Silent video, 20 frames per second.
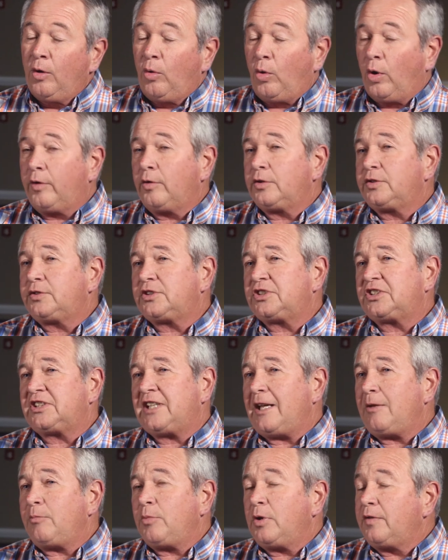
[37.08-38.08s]
What a
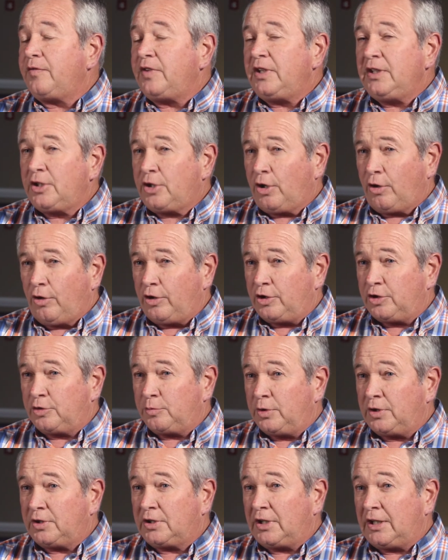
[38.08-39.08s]
statement of
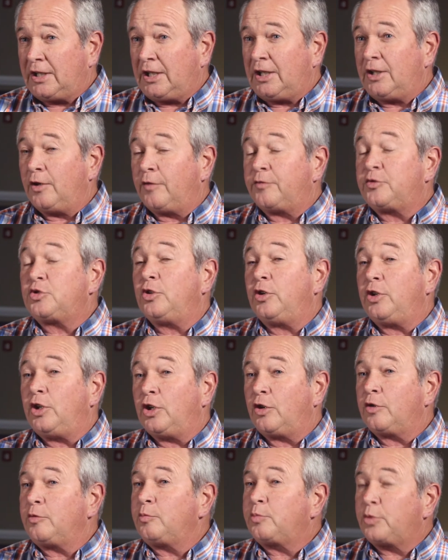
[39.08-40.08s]
encouragement to give to a
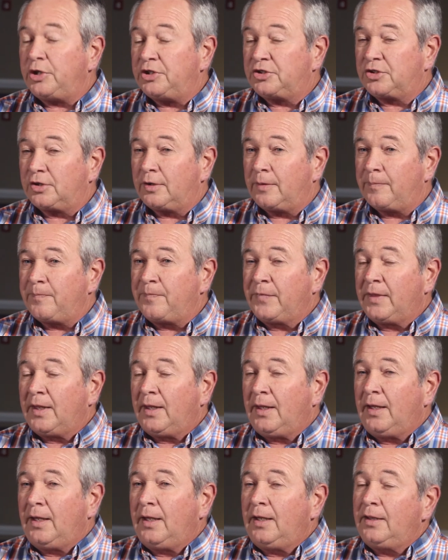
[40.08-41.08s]
young preacher.
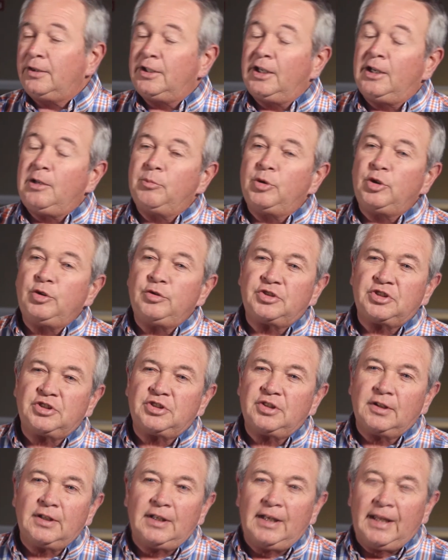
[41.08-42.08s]
Then he moves
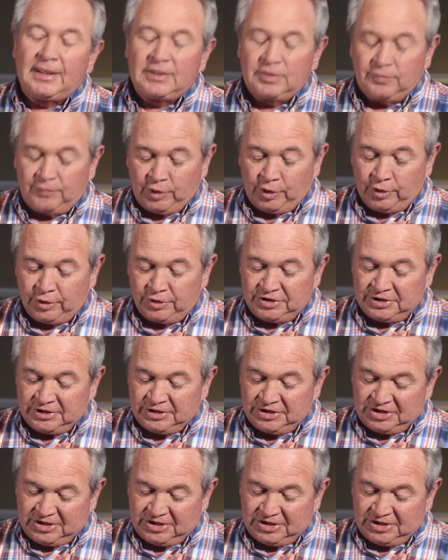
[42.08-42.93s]
to the next verse and